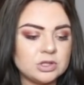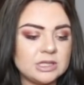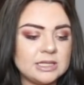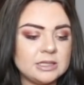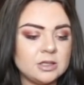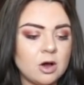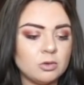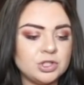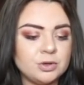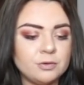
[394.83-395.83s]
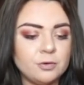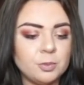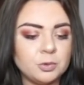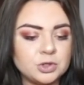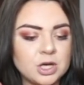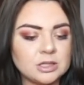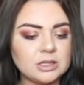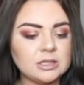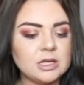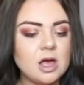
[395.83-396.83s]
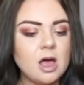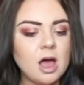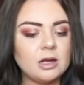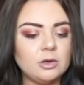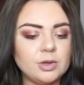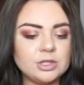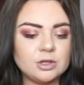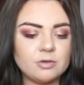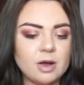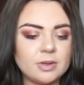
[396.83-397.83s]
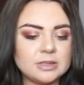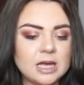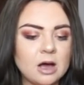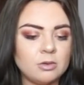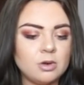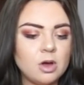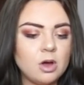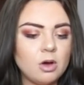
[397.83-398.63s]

Tunisian, Algerian football jerseys and loitering around the town